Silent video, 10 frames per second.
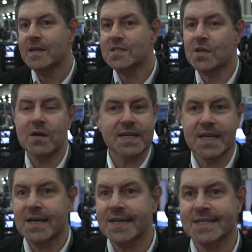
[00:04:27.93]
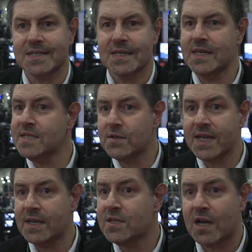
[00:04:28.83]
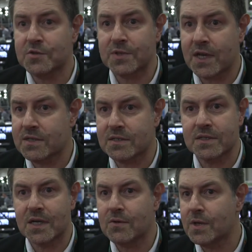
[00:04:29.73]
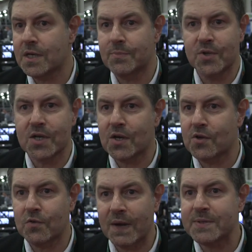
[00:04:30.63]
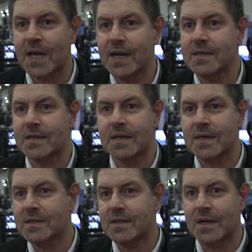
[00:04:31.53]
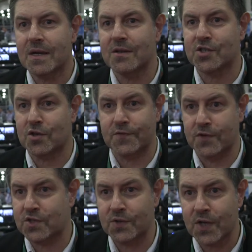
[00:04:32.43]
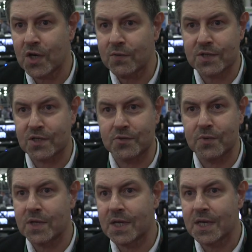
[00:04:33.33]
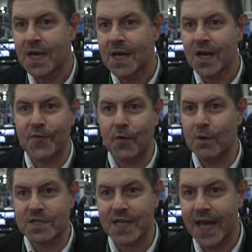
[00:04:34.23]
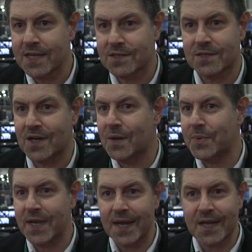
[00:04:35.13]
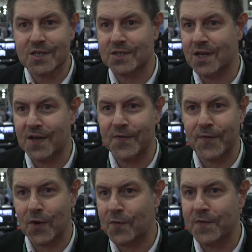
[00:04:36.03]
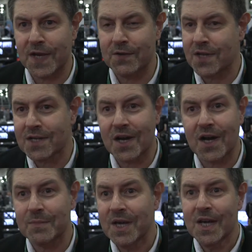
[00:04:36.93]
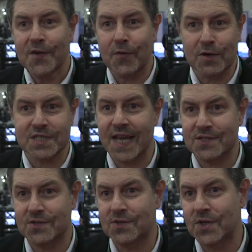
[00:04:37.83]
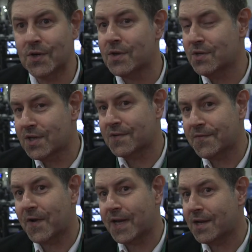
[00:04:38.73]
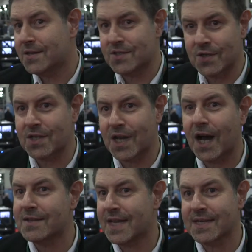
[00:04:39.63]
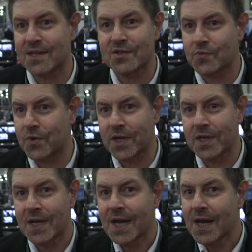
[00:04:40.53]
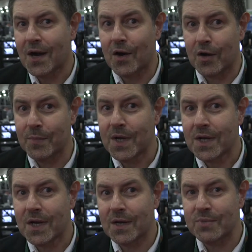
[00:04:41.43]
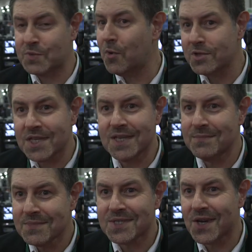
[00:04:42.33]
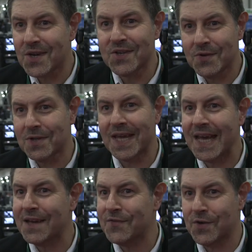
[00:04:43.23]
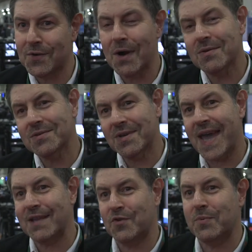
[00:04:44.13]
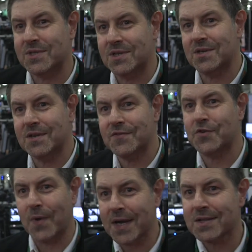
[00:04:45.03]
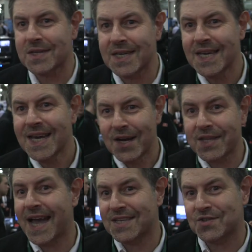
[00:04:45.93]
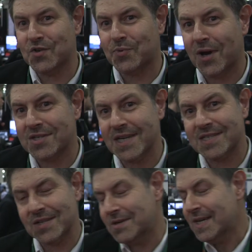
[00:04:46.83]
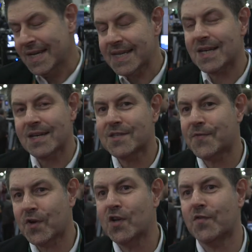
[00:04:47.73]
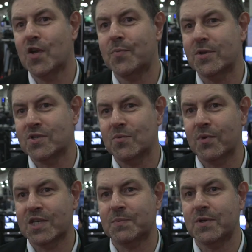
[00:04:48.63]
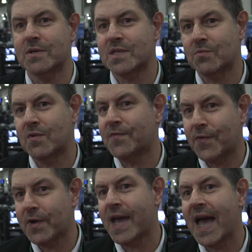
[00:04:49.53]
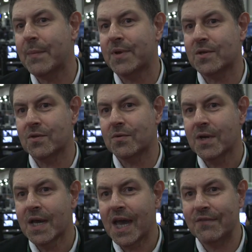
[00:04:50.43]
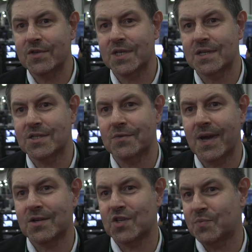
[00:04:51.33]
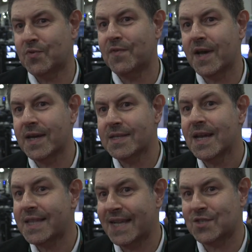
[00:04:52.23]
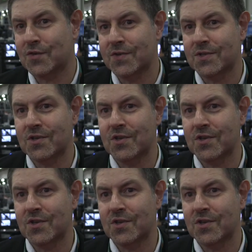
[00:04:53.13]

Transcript: So, you know, it's easy to get in touch with us. You know, you can go to the website and search for the studio, which is really /bnhphotovideo.com/the studio, and you can find us, you can contact us. We are a small team, so you'll have your own account representative directly attached to your project. So, you know, it's a very personable experience, and we're very happy to have a chance to actually provide that service to